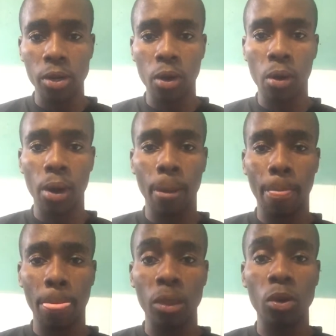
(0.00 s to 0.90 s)

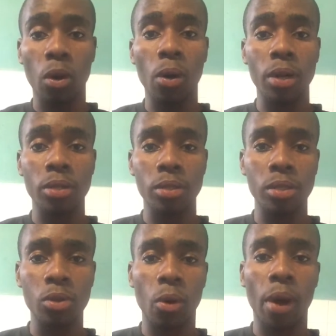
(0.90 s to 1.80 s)
our
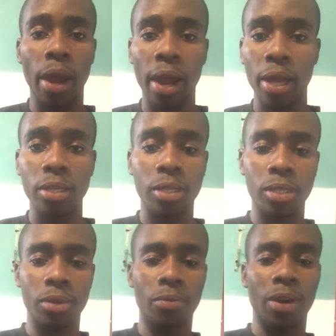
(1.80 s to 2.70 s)
in our hands.